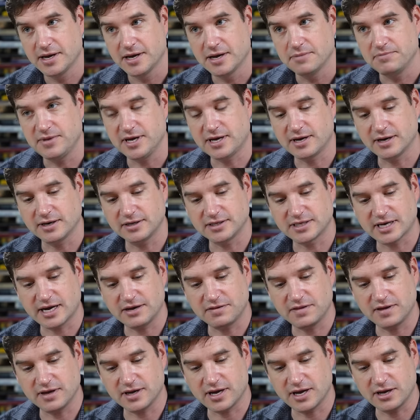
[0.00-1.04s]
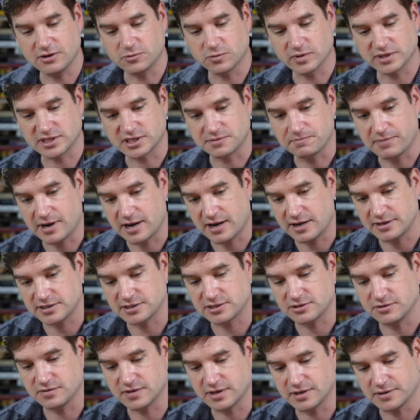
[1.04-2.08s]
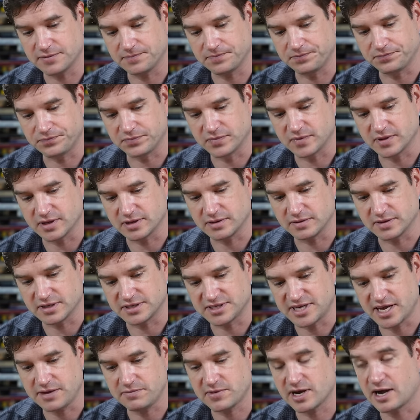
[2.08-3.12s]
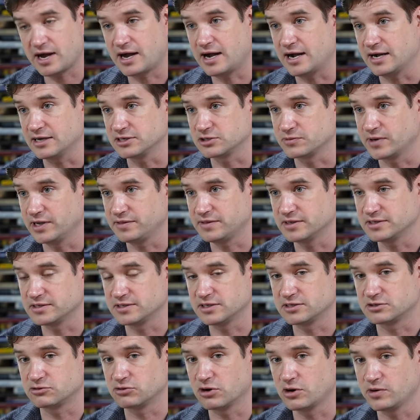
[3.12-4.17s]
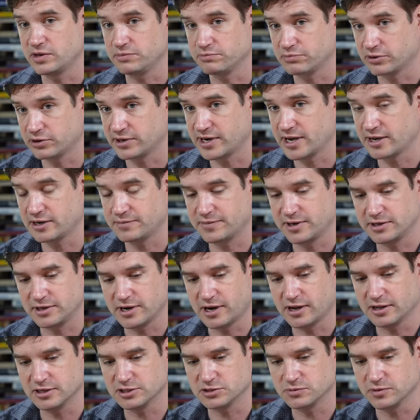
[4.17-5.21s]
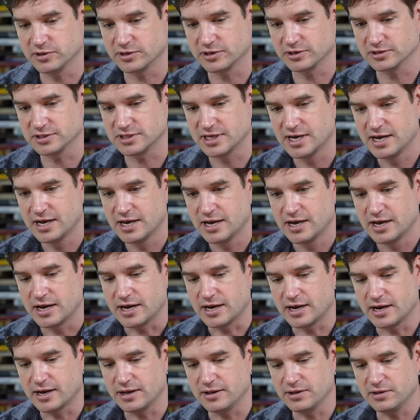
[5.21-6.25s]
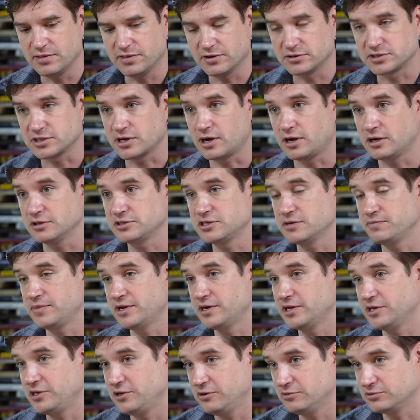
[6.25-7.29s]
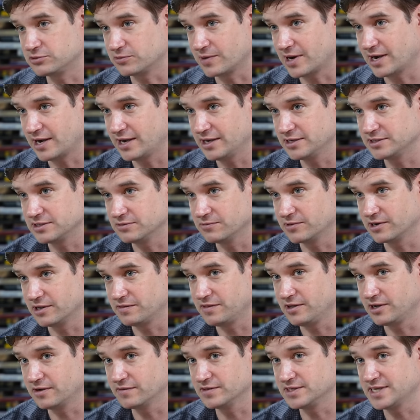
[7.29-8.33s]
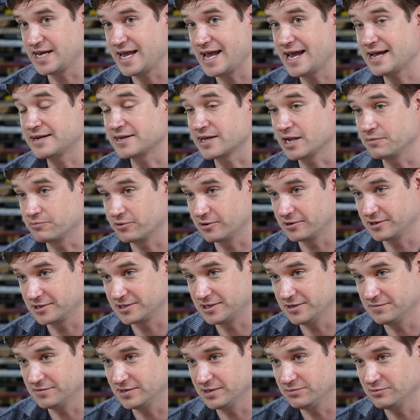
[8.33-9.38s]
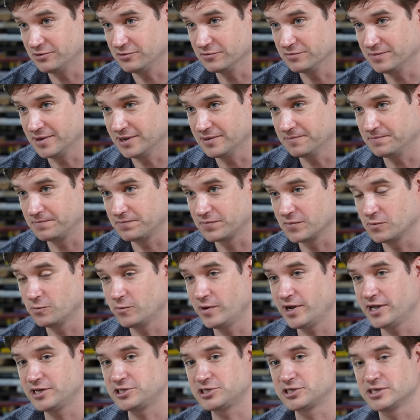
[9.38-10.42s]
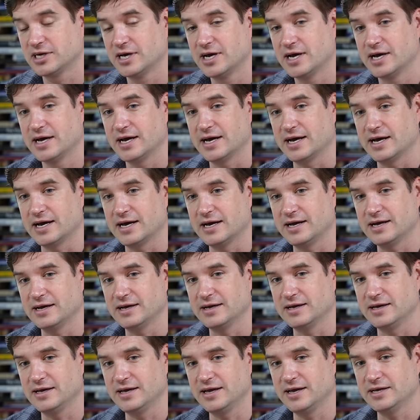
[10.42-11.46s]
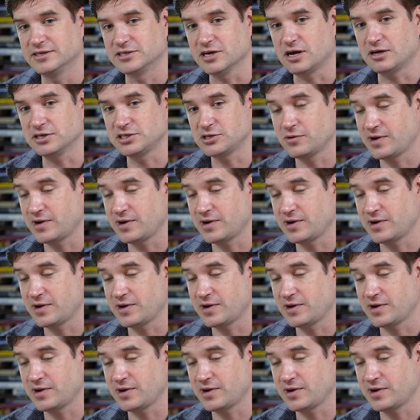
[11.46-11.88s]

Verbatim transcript: because I think in response to the, the, the same cause, right? this this growing burnout among knowledge workers. Uh, there's also been a huge rise in what I think of as the anti-productivity movement, which uh, is also